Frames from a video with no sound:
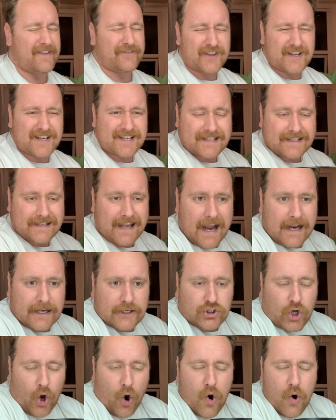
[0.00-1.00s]
The
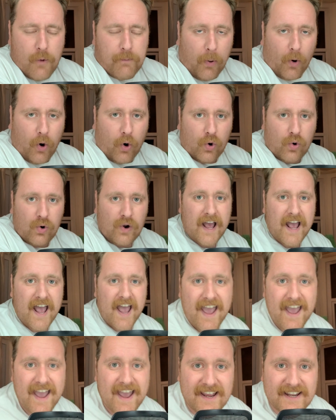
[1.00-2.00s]
sextuple
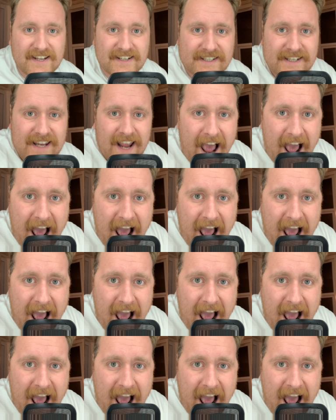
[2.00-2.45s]
is